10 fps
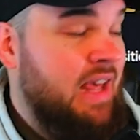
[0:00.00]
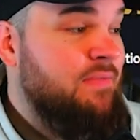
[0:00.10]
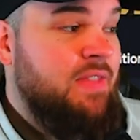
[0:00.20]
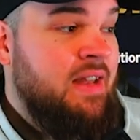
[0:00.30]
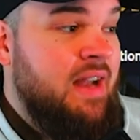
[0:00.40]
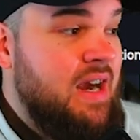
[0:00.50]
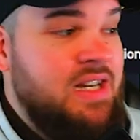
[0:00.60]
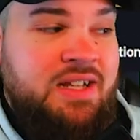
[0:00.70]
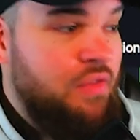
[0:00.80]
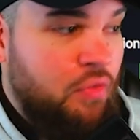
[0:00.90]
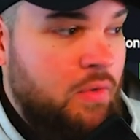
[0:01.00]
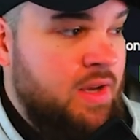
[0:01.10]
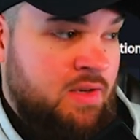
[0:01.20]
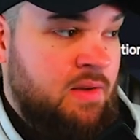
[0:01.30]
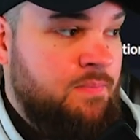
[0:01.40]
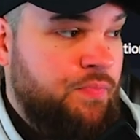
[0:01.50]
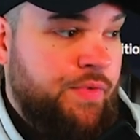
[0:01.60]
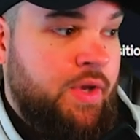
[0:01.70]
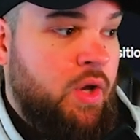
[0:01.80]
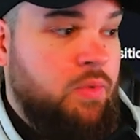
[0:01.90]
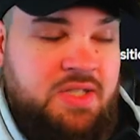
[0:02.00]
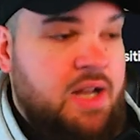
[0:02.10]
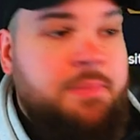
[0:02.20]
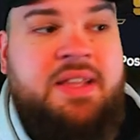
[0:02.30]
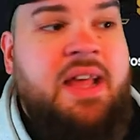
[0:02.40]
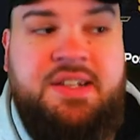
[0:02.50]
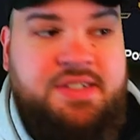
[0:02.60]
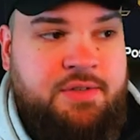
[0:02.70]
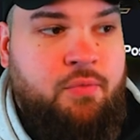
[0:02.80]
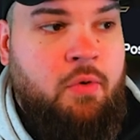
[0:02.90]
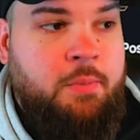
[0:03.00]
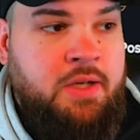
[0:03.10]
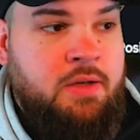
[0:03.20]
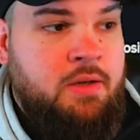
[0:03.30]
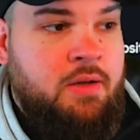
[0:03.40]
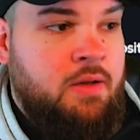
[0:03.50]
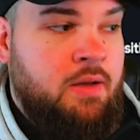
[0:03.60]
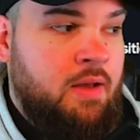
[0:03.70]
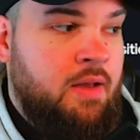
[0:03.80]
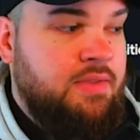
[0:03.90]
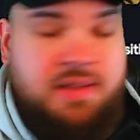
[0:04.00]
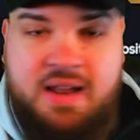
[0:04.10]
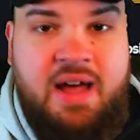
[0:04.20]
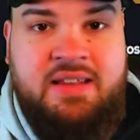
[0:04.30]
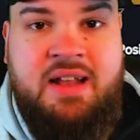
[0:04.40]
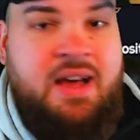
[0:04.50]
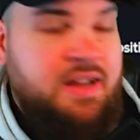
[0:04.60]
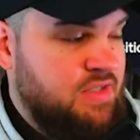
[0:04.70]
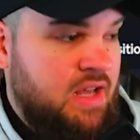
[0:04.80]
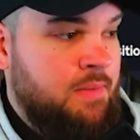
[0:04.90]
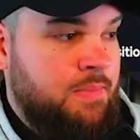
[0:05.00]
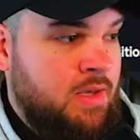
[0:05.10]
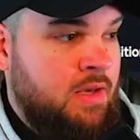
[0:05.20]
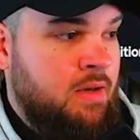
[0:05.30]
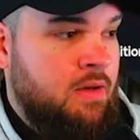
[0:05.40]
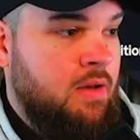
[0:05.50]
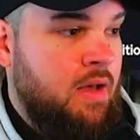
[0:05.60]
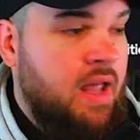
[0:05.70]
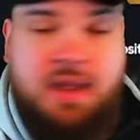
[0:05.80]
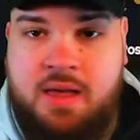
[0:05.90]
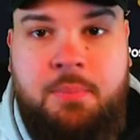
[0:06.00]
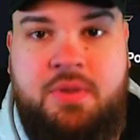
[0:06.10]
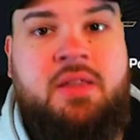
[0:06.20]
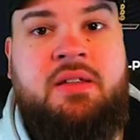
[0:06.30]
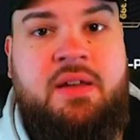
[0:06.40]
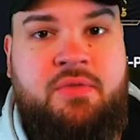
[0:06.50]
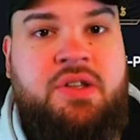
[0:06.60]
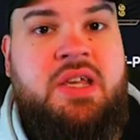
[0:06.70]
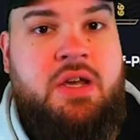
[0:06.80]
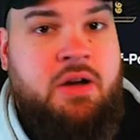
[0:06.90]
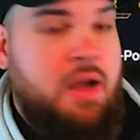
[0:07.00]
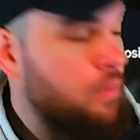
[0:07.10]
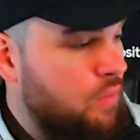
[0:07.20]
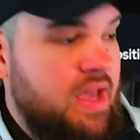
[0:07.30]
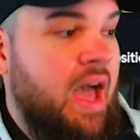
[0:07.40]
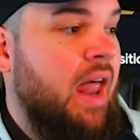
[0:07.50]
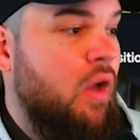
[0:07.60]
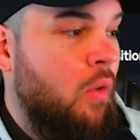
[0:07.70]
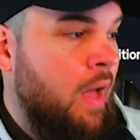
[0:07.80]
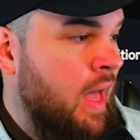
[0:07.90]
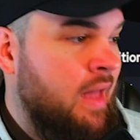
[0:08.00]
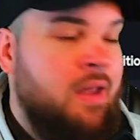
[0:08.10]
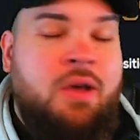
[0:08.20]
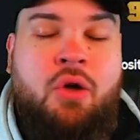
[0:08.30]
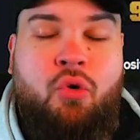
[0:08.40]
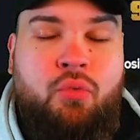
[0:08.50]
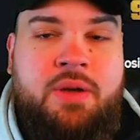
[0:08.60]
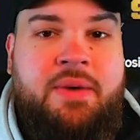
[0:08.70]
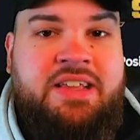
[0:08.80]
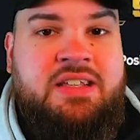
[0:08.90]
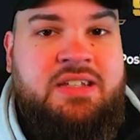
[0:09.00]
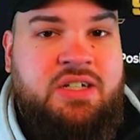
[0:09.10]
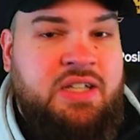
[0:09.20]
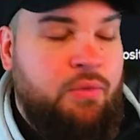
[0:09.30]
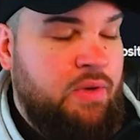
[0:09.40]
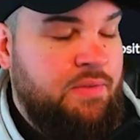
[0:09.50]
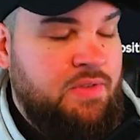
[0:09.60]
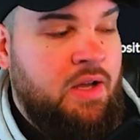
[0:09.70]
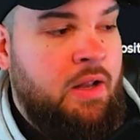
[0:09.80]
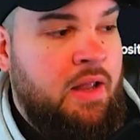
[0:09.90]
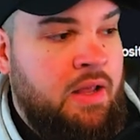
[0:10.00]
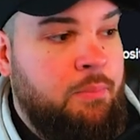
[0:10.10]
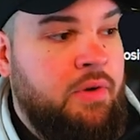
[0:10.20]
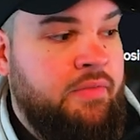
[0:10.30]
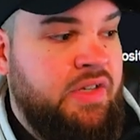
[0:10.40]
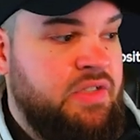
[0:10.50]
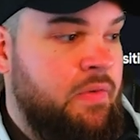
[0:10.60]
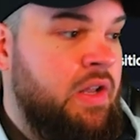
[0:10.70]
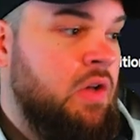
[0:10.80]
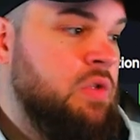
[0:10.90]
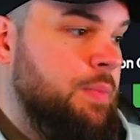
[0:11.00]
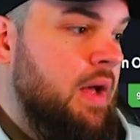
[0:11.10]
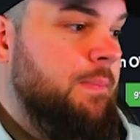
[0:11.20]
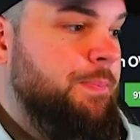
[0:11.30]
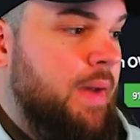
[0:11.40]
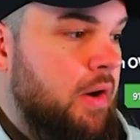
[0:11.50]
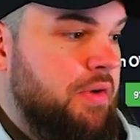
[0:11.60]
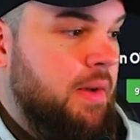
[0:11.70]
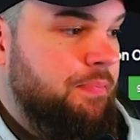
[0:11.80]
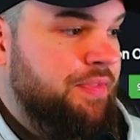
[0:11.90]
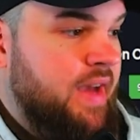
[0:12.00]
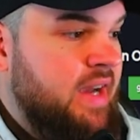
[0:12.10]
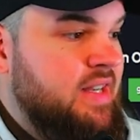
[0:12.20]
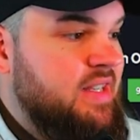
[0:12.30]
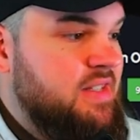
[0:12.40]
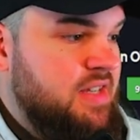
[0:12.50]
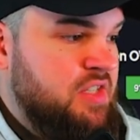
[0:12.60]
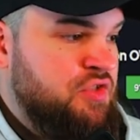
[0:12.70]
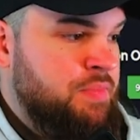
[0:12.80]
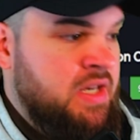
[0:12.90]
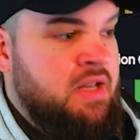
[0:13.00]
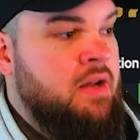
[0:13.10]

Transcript: If the 93 was going to be in the S tier for me, the 99 is going to be in a completely different tier. And we gotta go ahead, remake the tier that we have done in previous videos. But powered up 96 speed.